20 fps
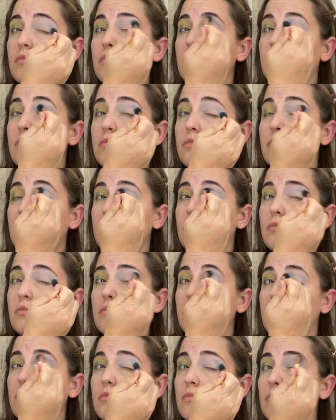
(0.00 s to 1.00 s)
like,
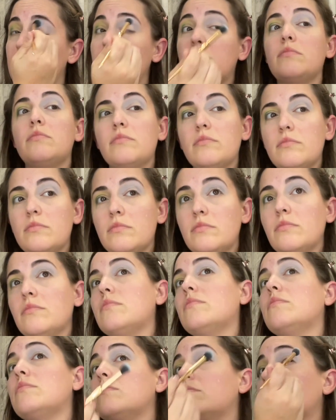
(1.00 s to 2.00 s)
it gives you very
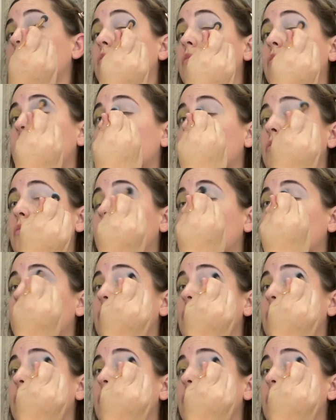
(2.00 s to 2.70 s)
Elsa blues.